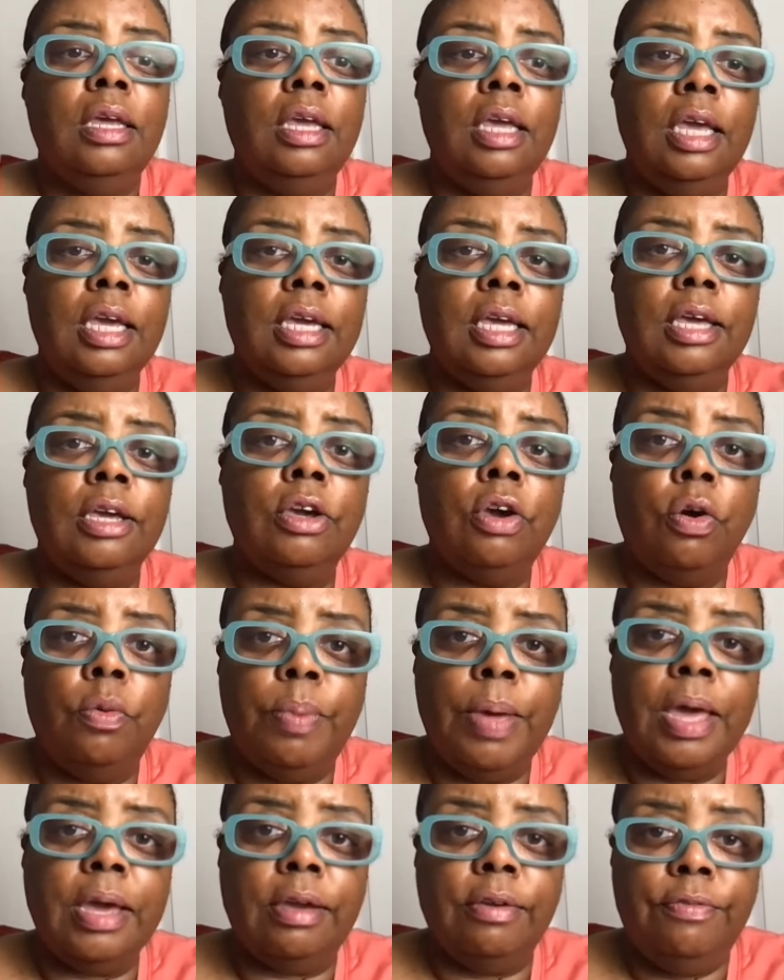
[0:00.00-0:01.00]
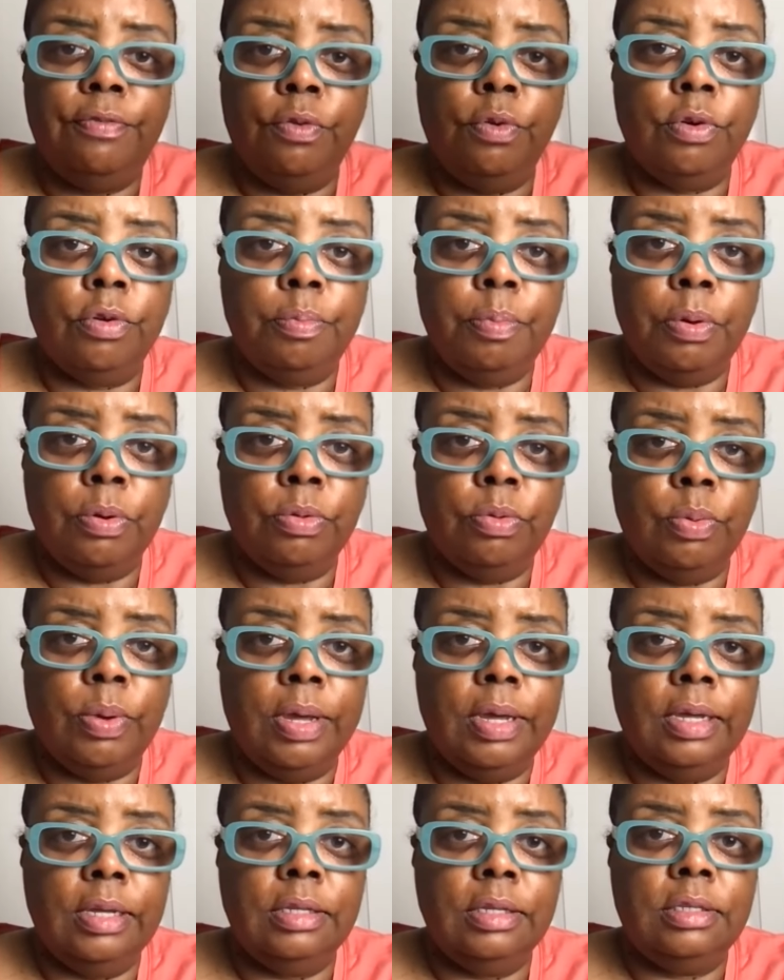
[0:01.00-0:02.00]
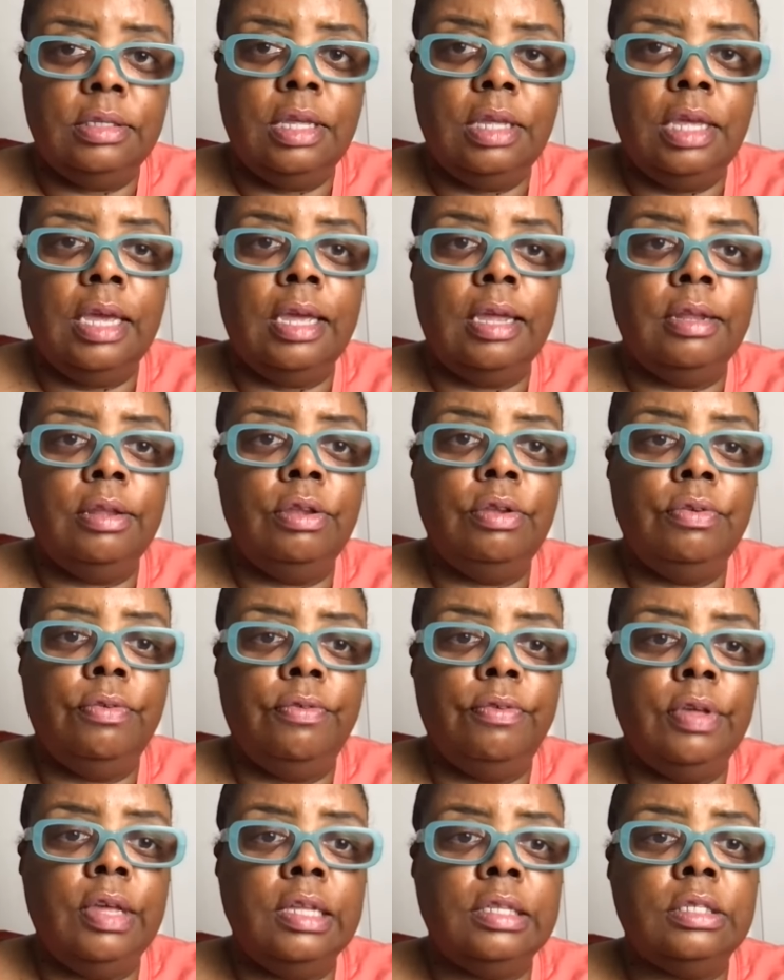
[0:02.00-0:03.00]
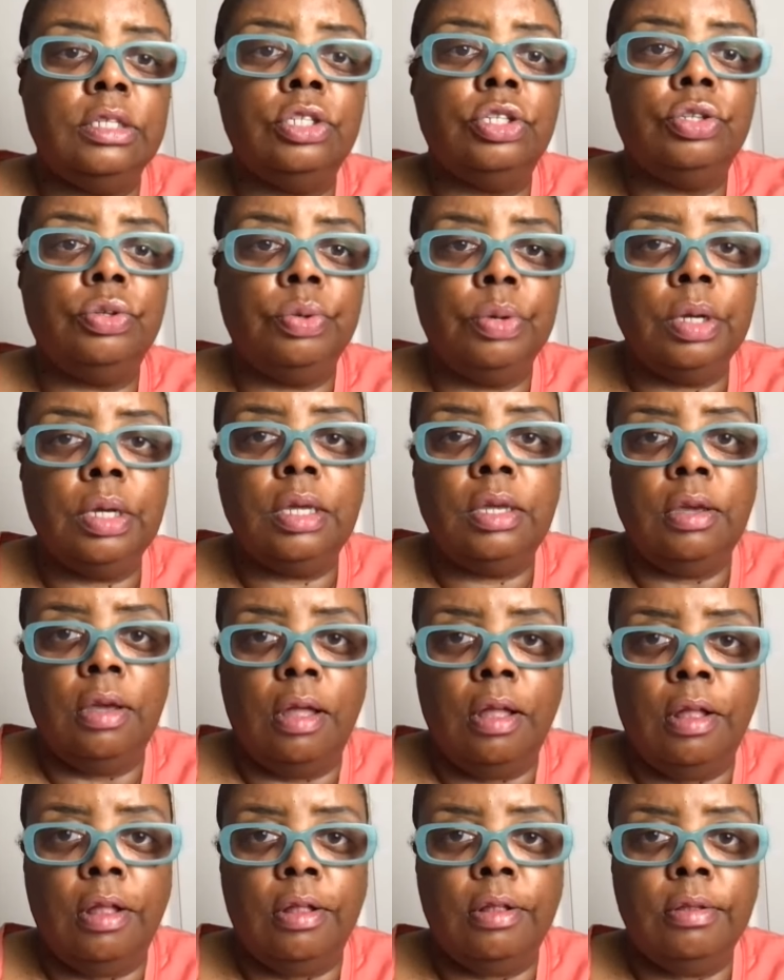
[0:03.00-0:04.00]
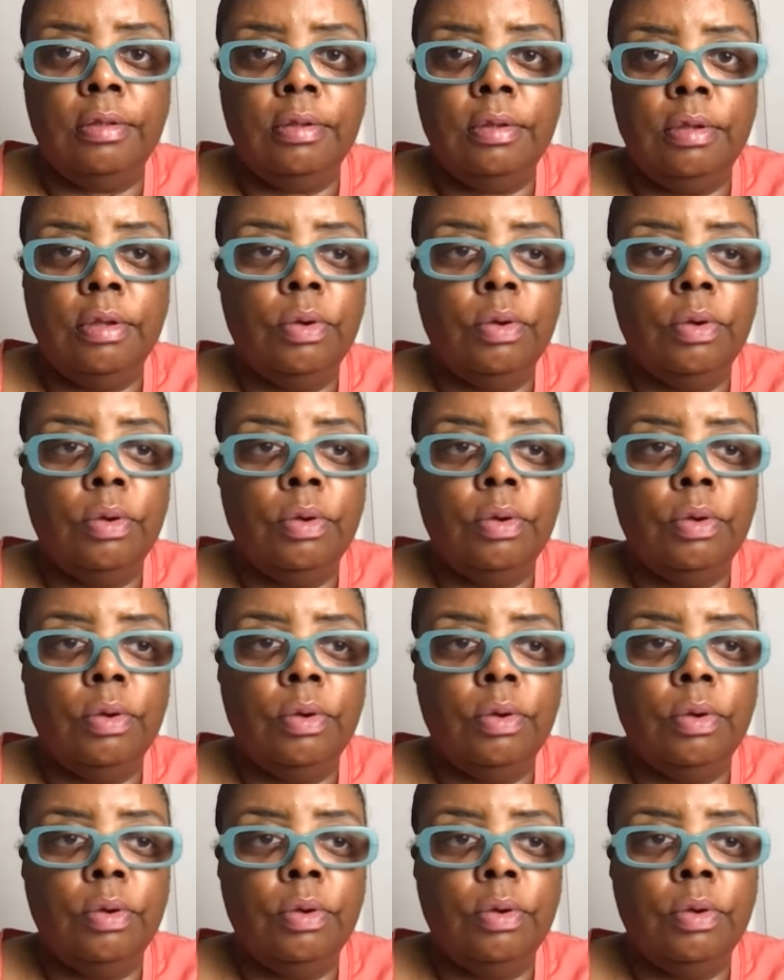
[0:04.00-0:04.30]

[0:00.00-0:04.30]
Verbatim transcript: It can go back and forth both ways. And it's a trick, y'all.